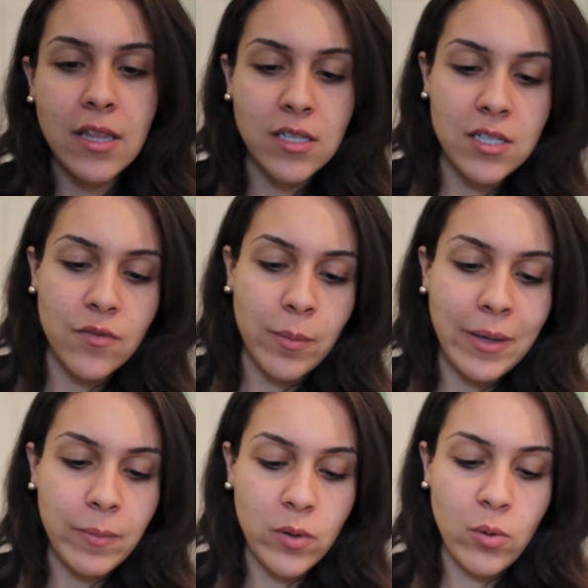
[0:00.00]
This is for
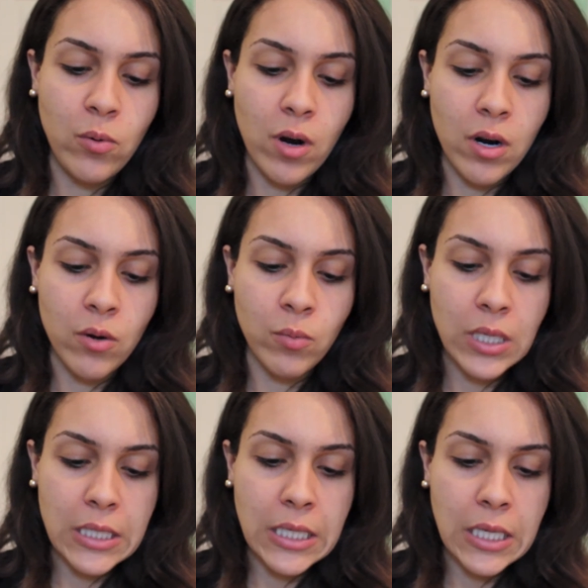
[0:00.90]
people who are
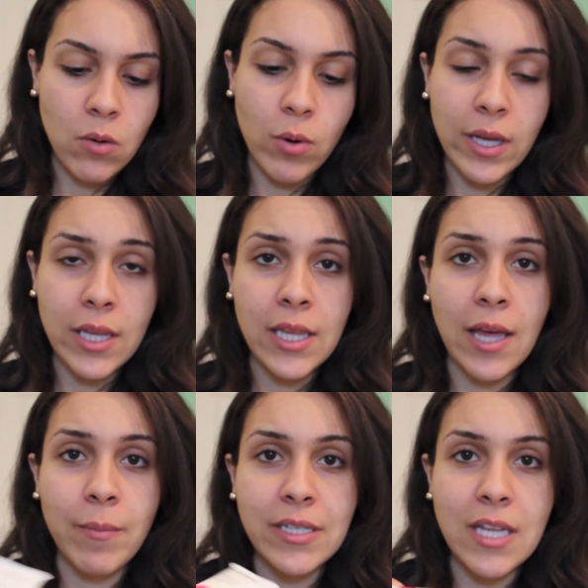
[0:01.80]
really oily
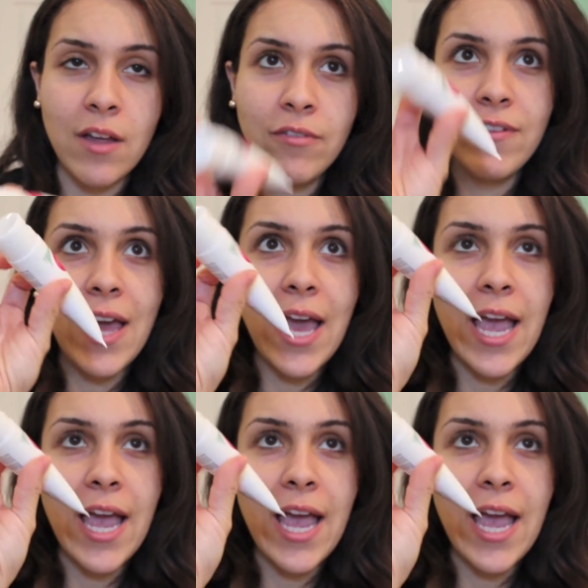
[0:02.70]
like myself,